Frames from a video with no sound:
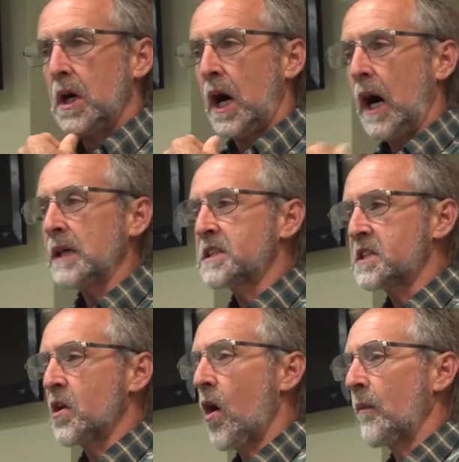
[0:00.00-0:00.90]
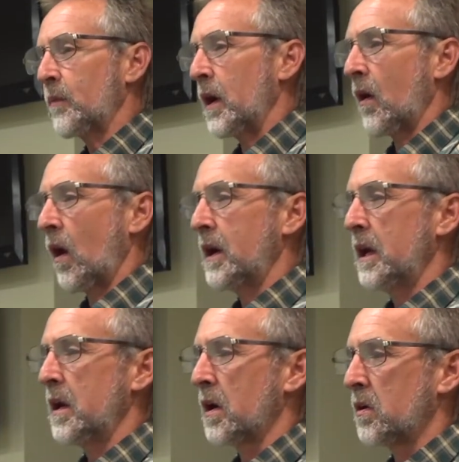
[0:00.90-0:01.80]
I stopped there. I
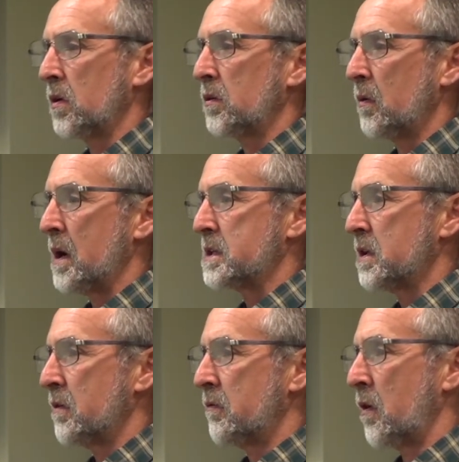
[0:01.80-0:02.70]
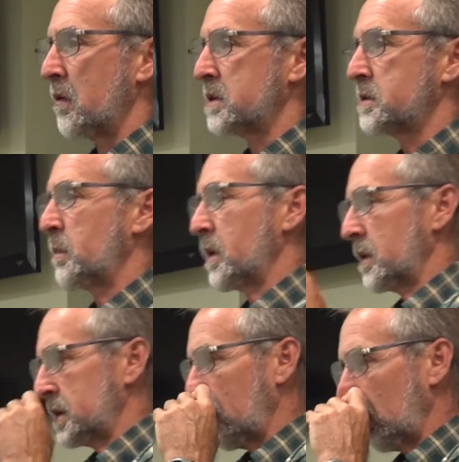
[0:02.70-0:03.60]
didn't include the rest of the verse
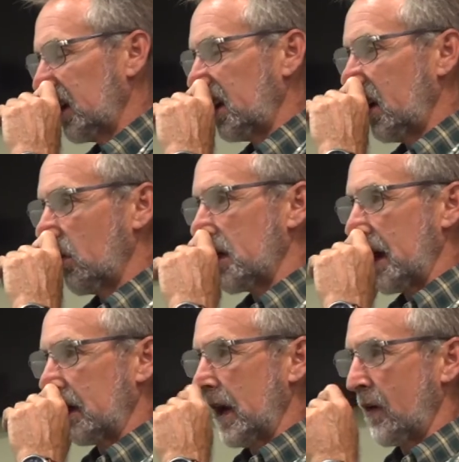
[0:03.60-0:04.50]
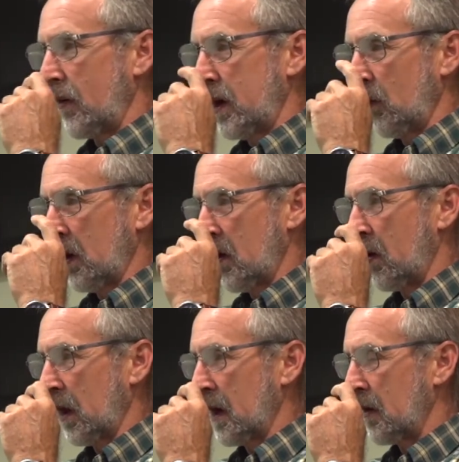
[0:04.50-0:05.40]
because I wanted to deal with that later. Here we are
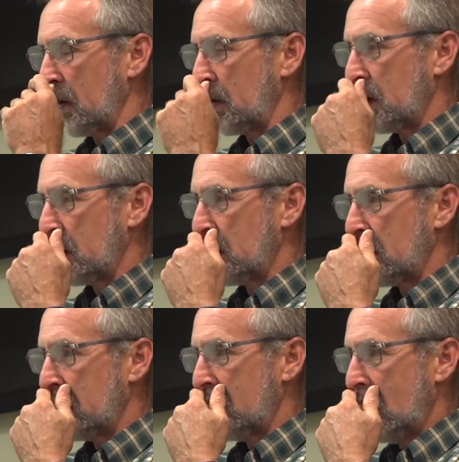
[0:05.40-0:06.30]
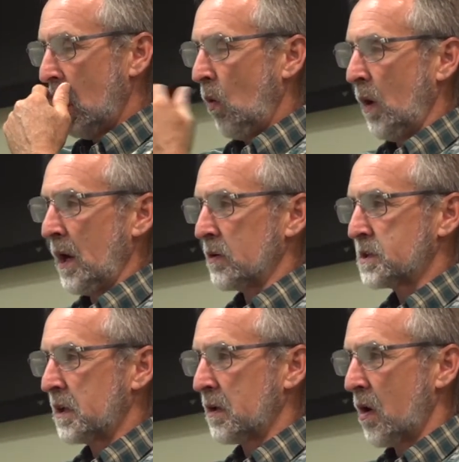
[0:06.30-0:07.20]
later. What
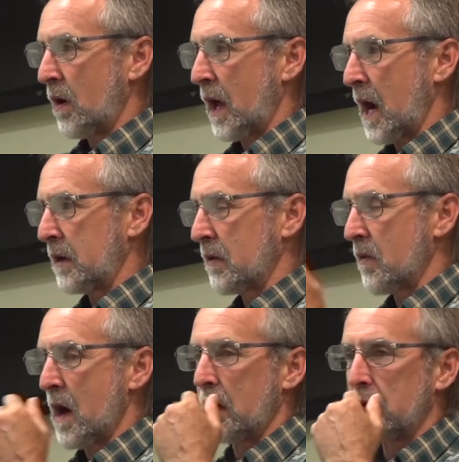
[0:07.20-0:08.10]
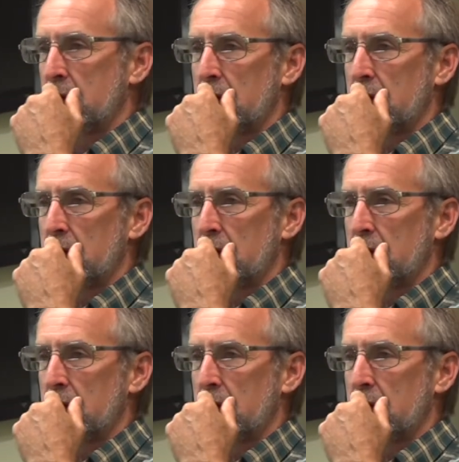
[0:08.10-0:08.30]
else did God add to that?